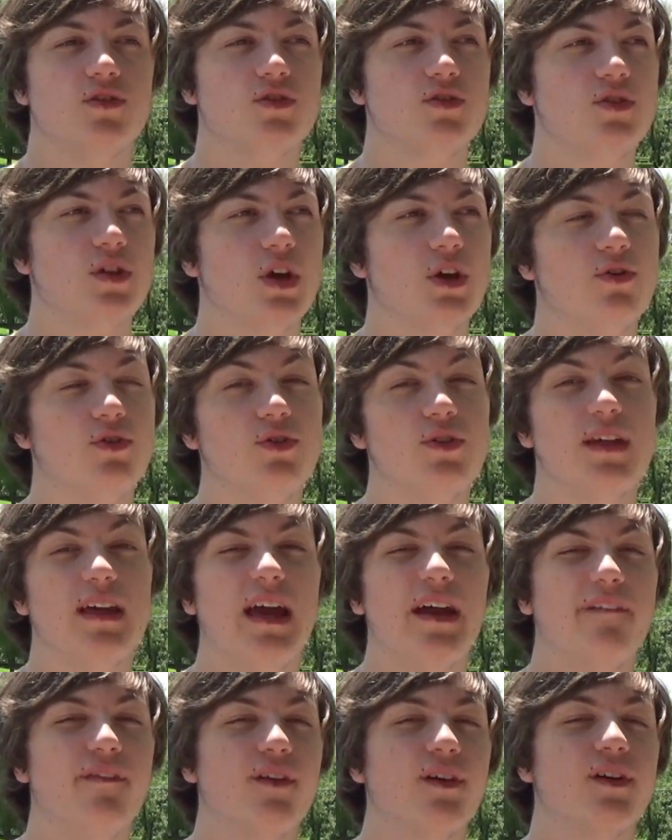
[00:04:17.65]
So do they
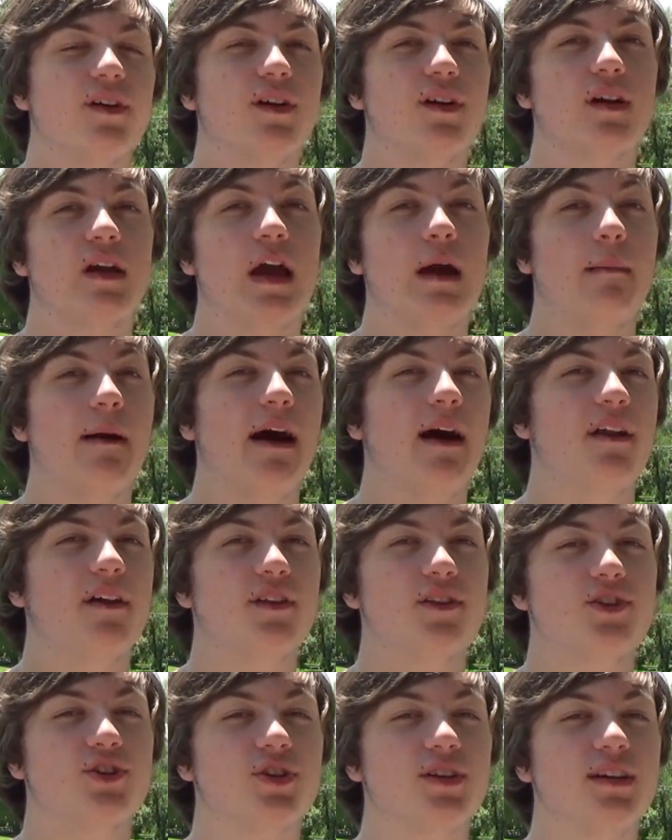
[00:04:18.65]
ever come out of
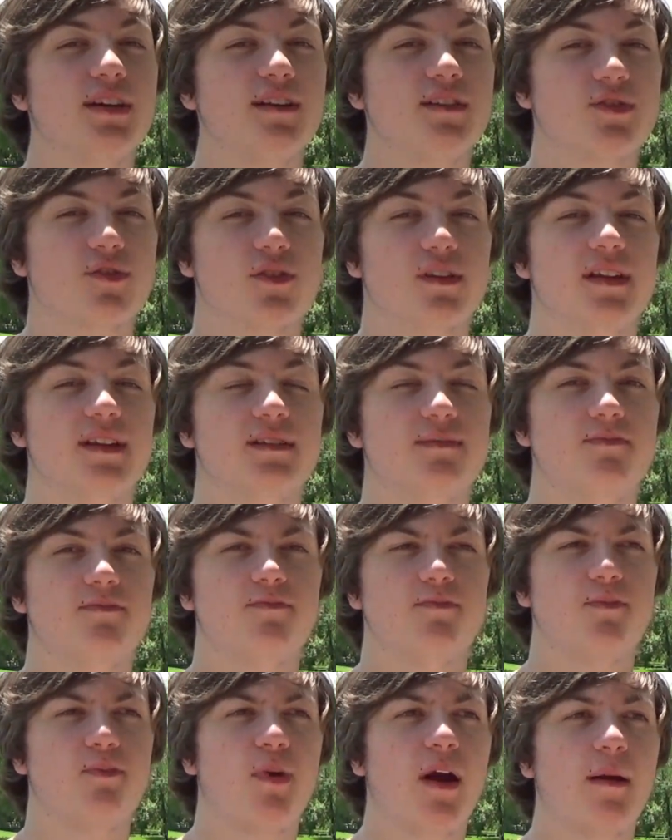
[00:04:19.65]
the trees, or are they
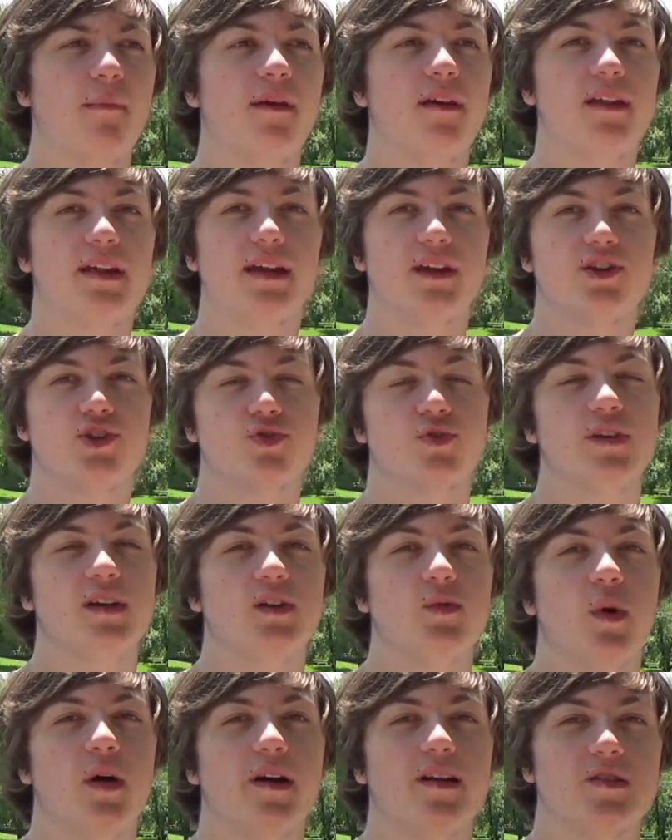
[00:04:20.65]
primarily
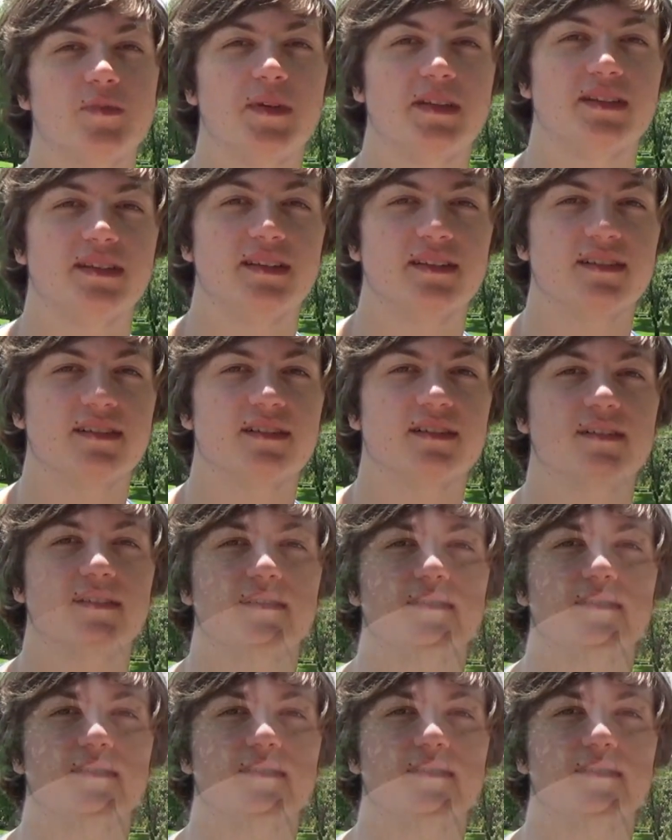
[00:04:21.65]
tree-dwelling species?